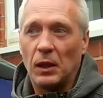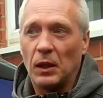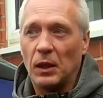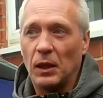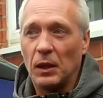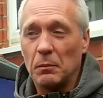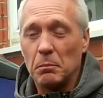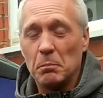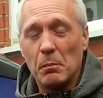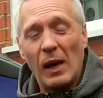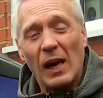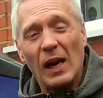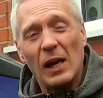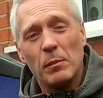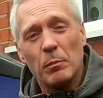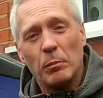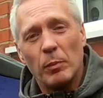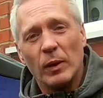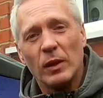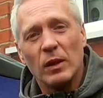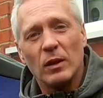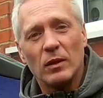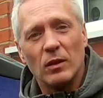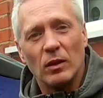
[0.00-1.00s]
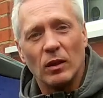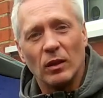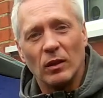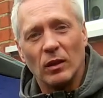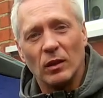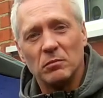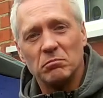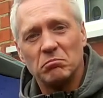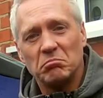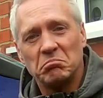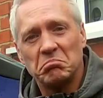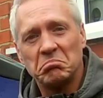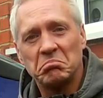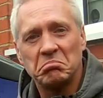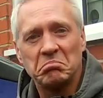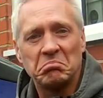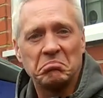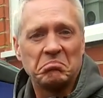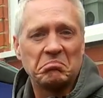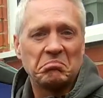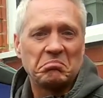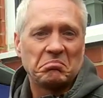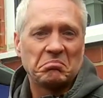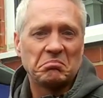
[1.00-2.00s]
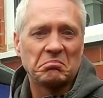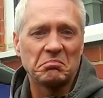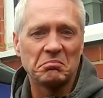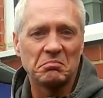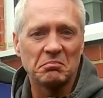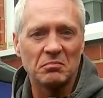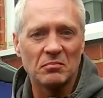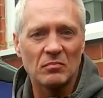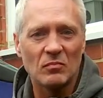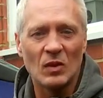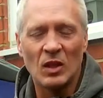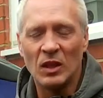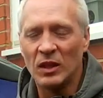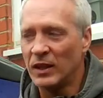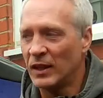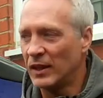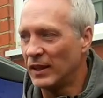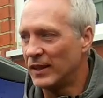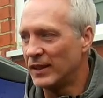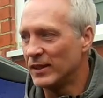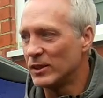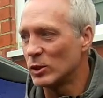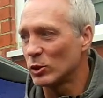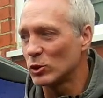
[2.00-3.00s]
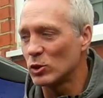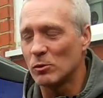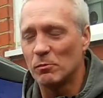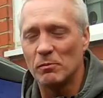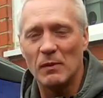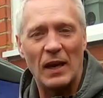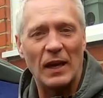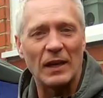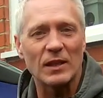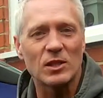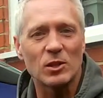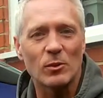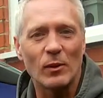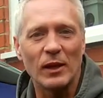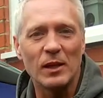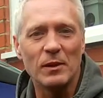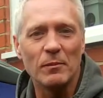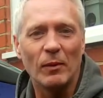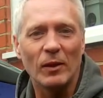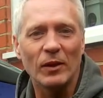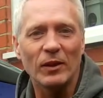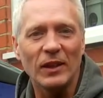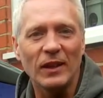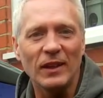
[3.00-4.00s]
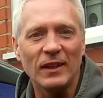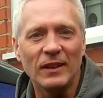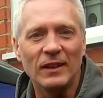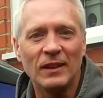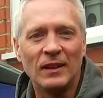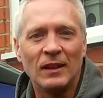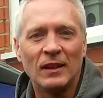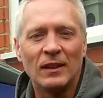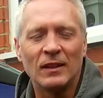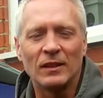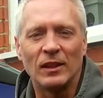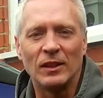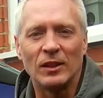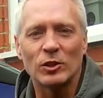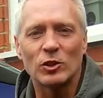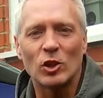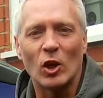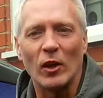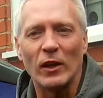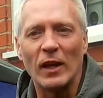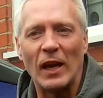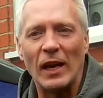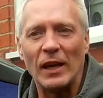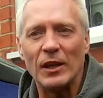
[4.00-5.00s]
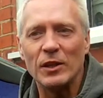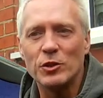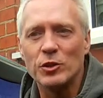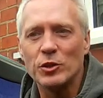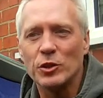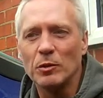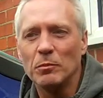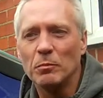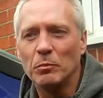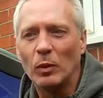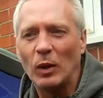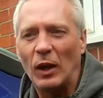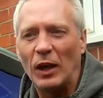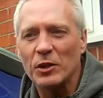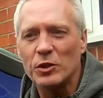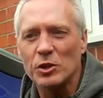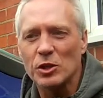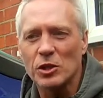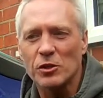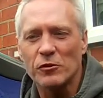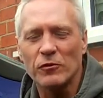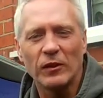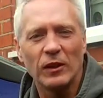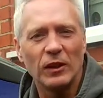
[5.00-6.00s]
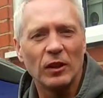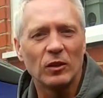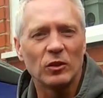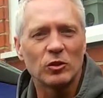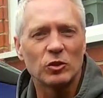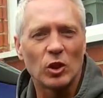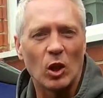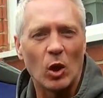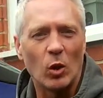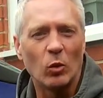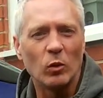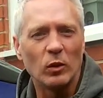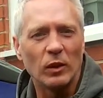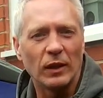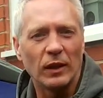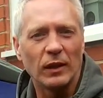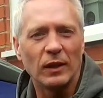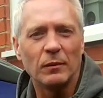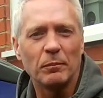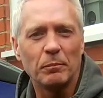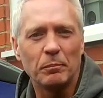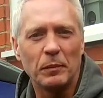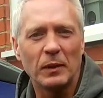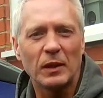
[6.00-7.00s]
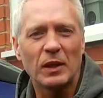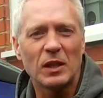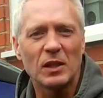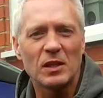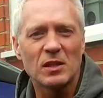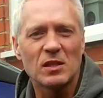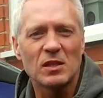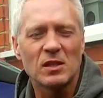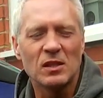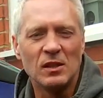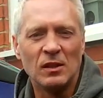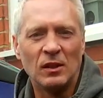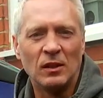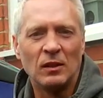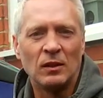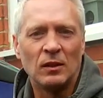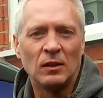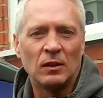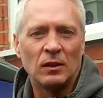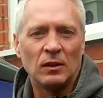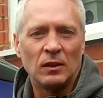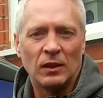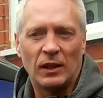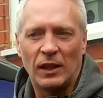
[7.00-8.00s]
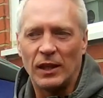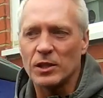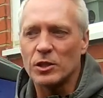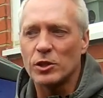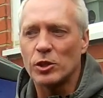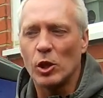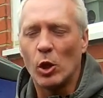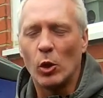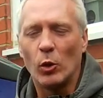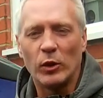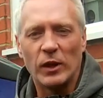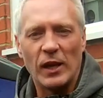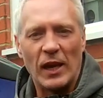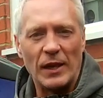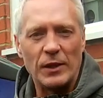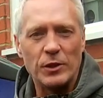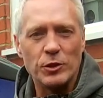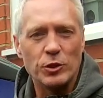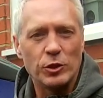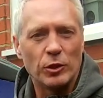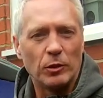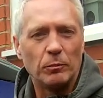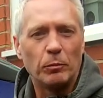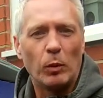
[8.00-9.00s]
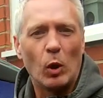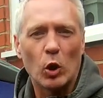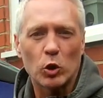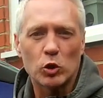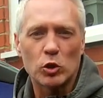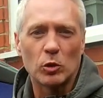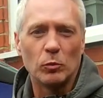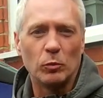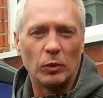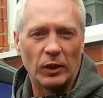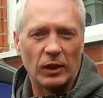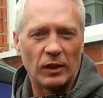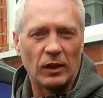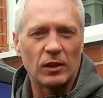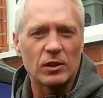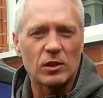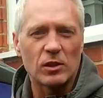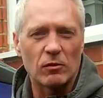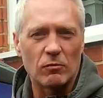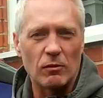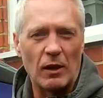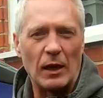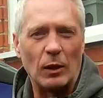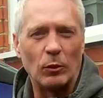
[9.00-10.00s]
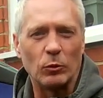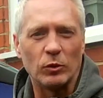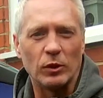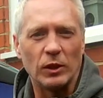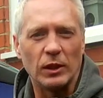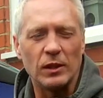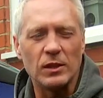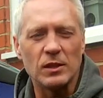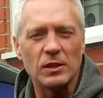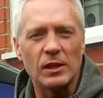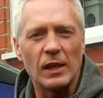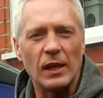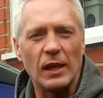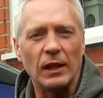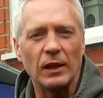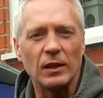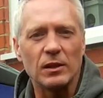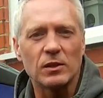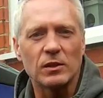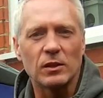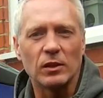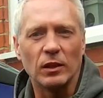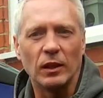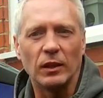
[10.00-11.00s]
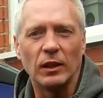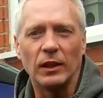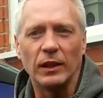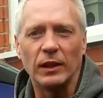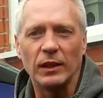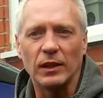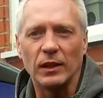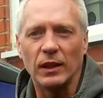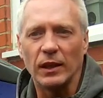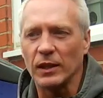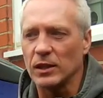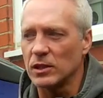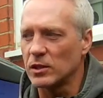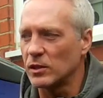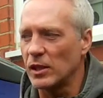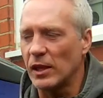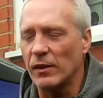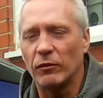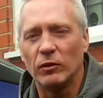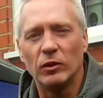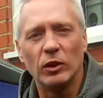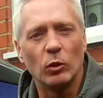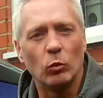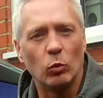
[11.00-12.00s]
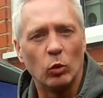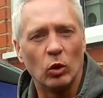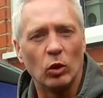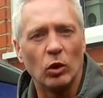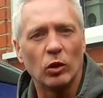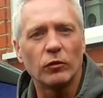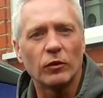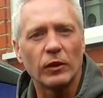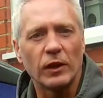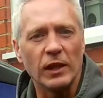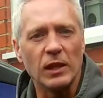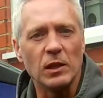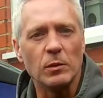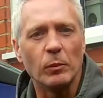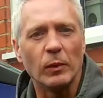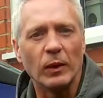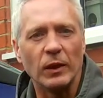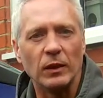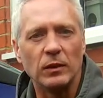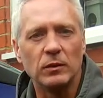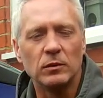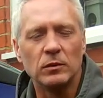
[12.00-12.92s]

It might be that it doesn't matter to anybody that it's got the engine, but I just feel as though, because it's the only engine possible that's around these days, that it's definitely worth keeping.